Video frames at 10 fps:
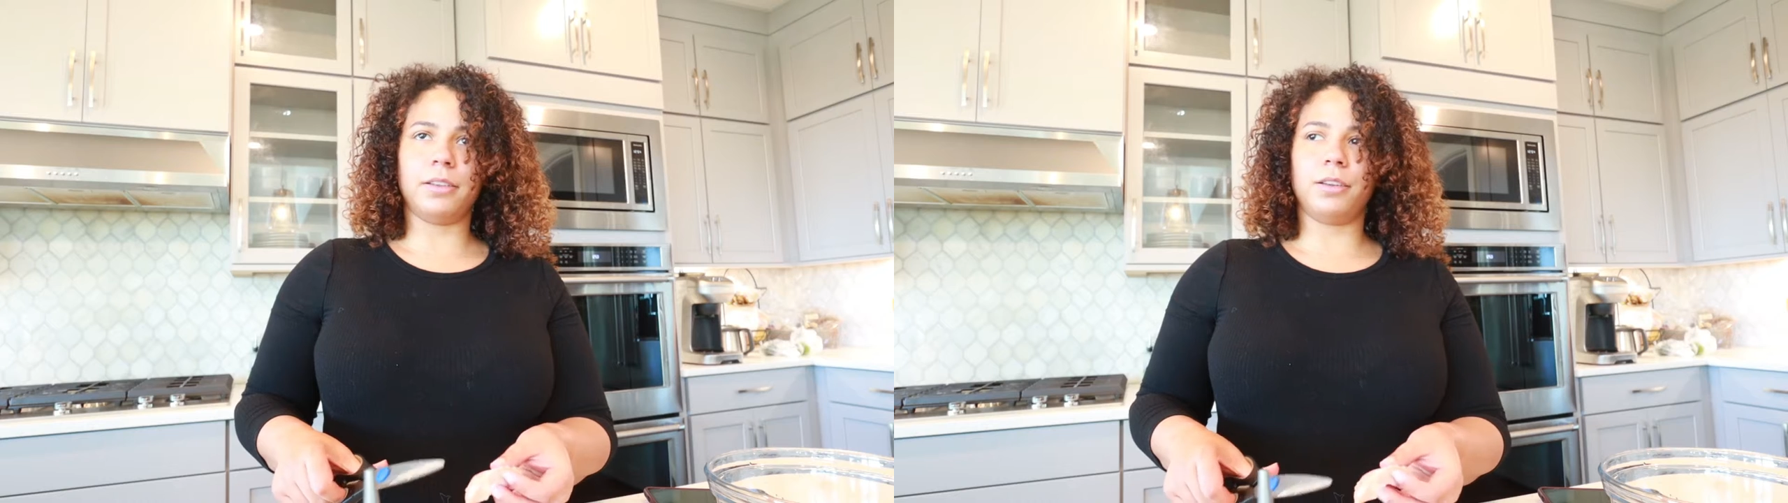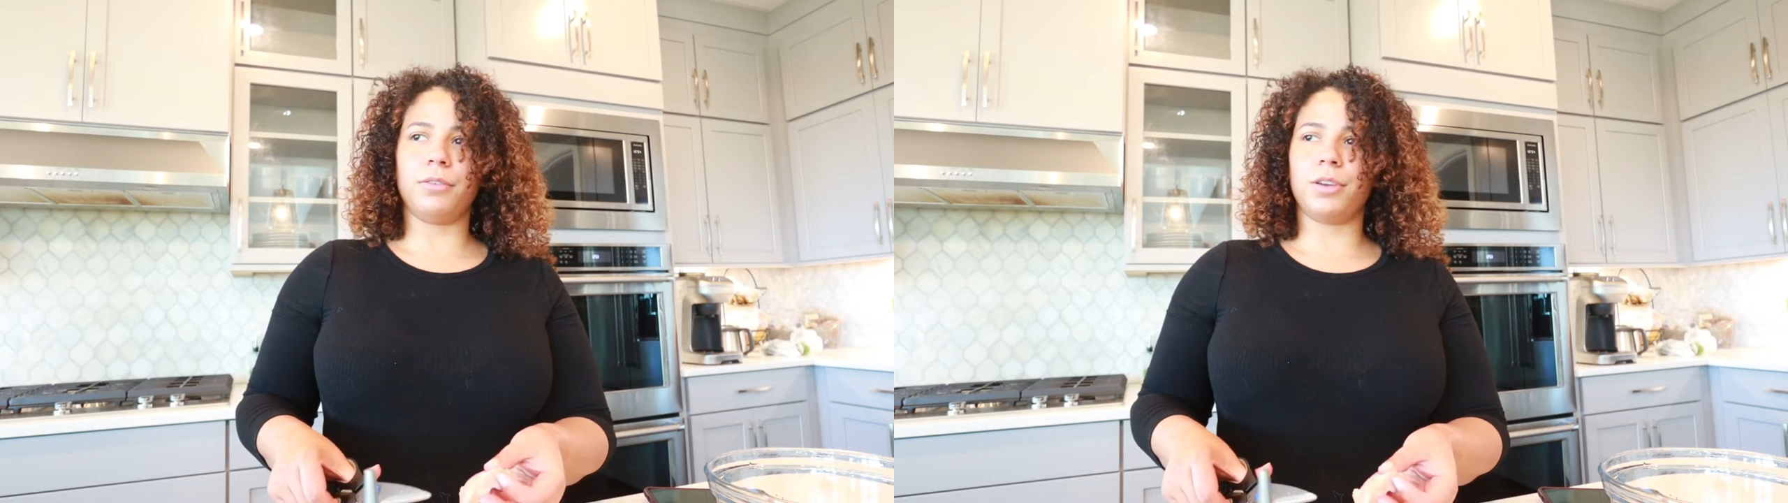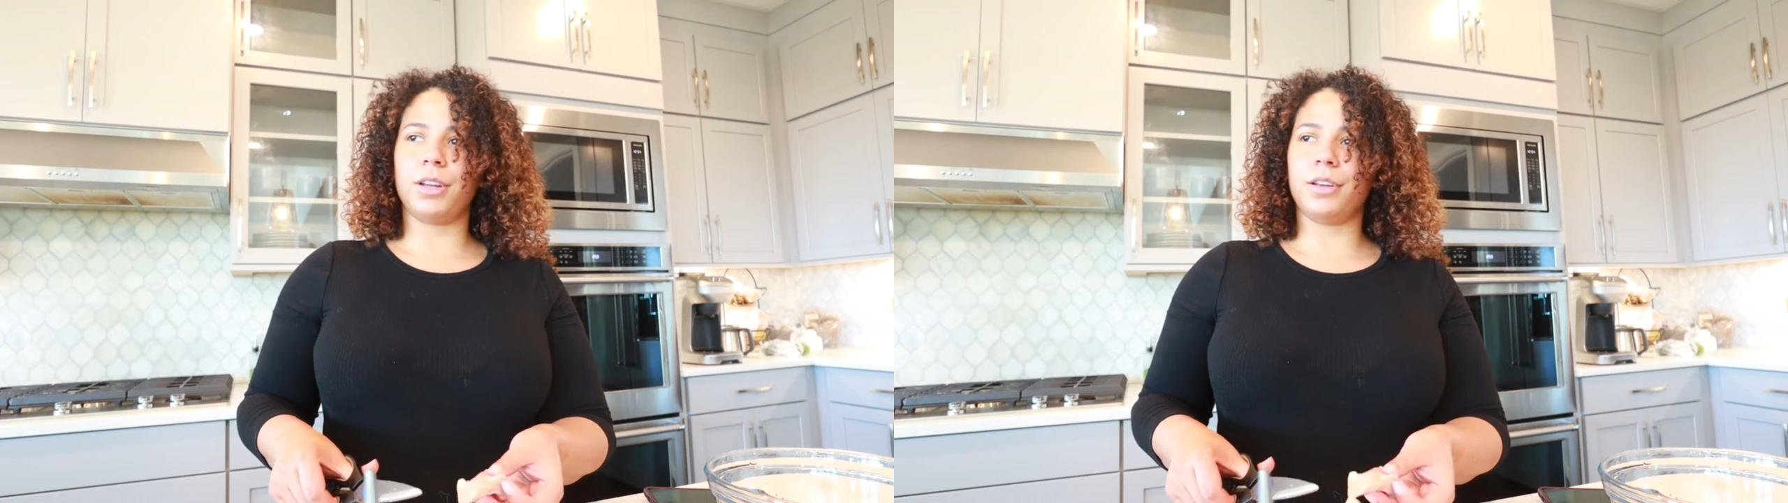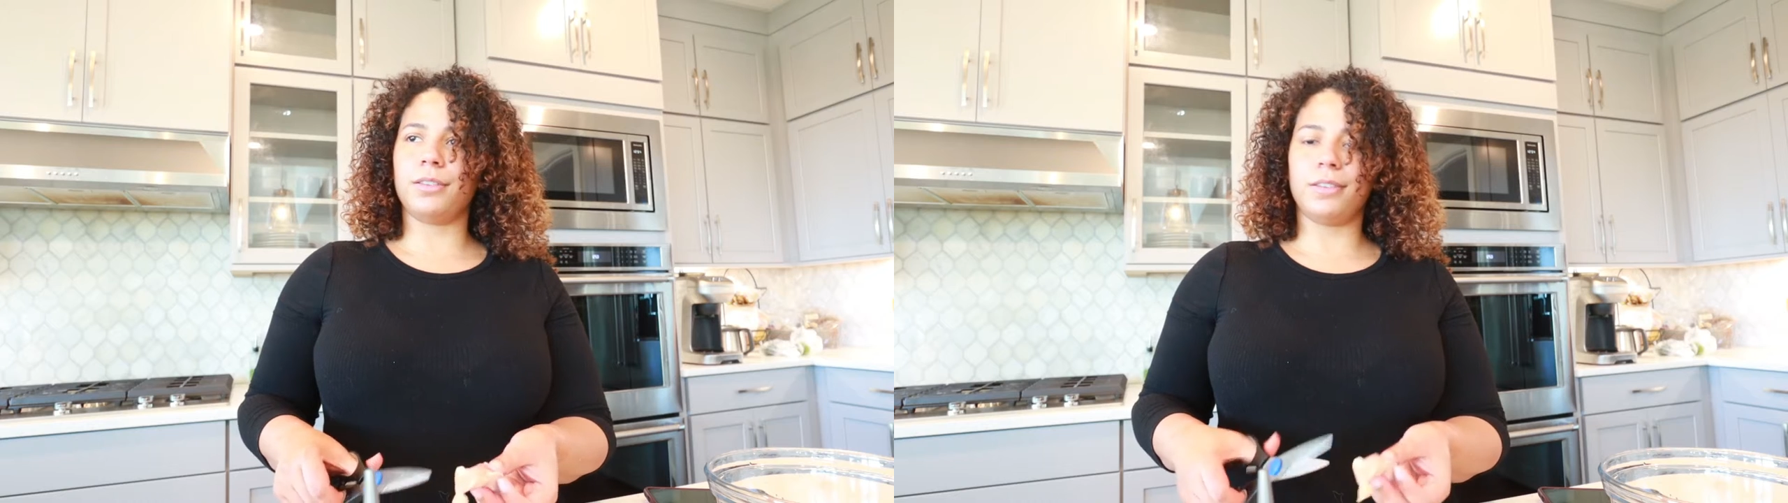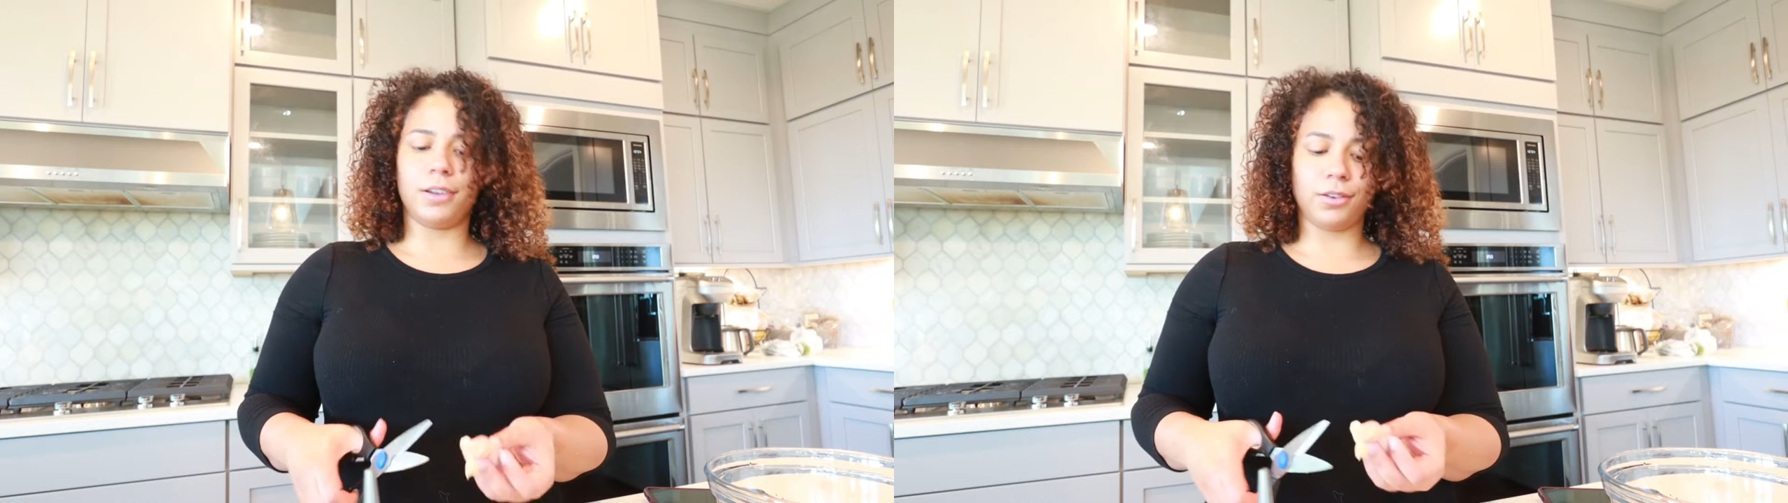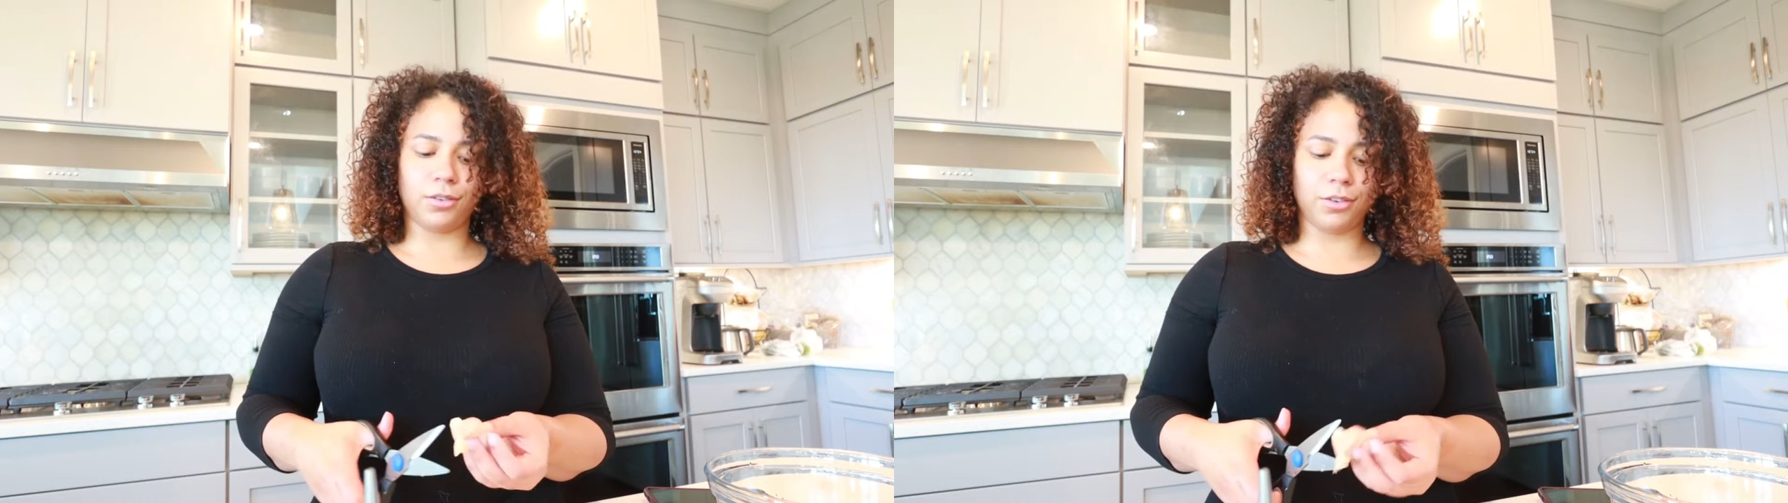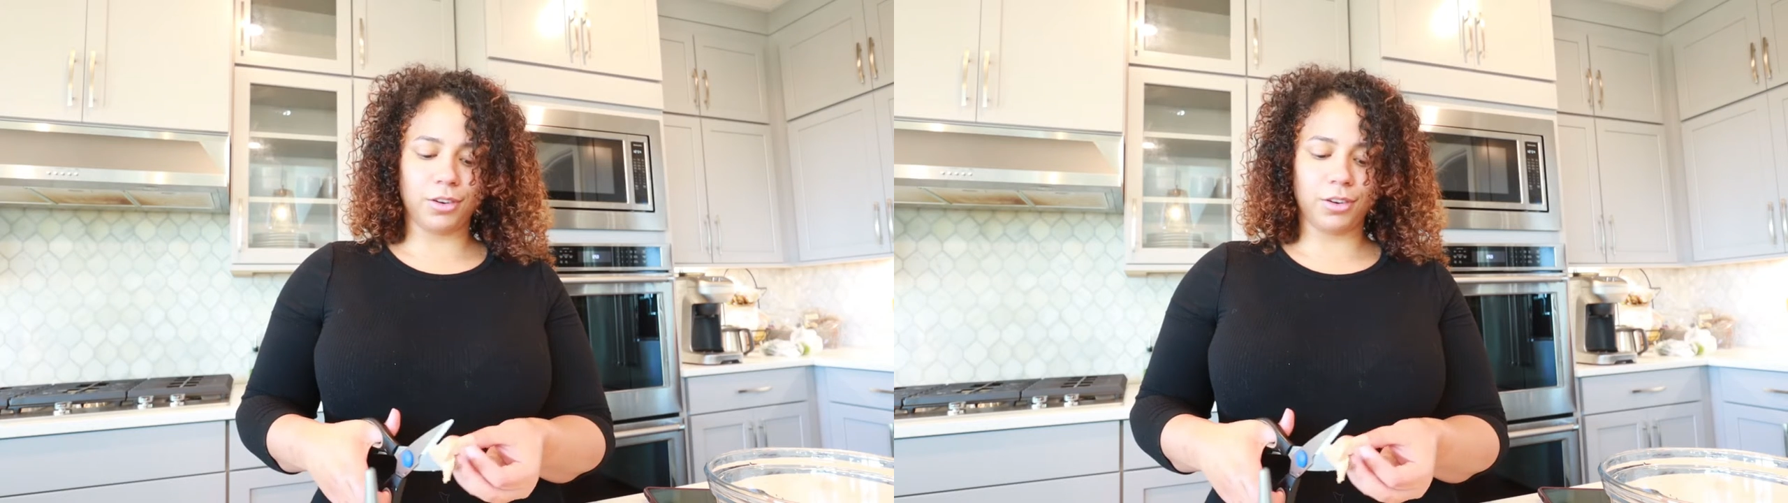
see if you're getting a signal